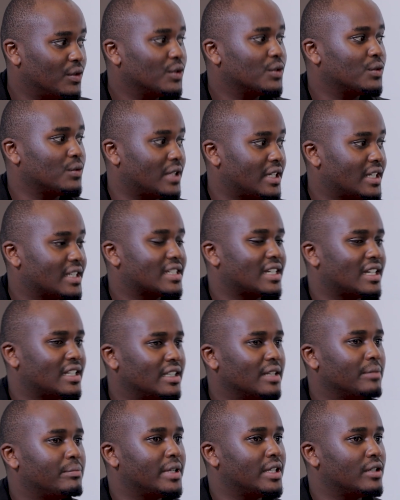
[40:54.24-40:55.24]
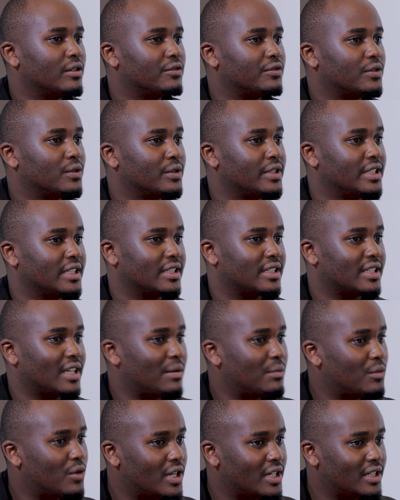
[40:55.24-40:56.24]
Those who understand the pain of losing
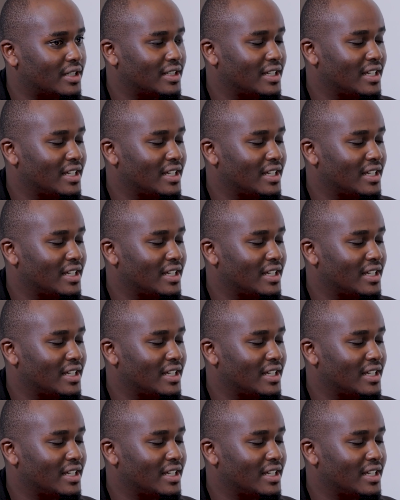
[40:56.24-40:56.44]
someone,